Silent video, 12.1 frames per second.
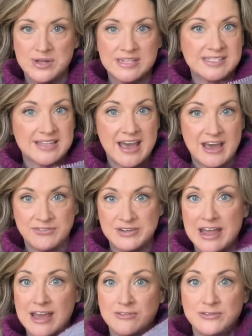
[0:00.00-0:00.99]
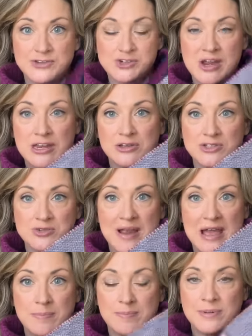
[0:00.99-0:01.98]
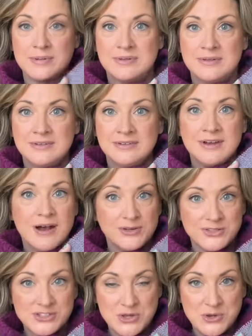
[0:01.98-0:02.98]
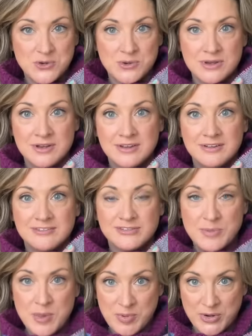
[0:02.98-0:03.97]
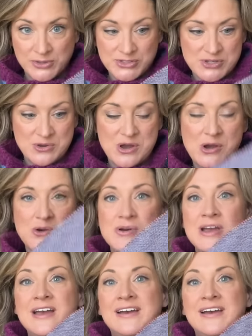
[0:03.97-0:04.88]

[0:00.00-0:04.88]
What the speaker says: It's the half and half triangles wrap, also from the Pearl Soho.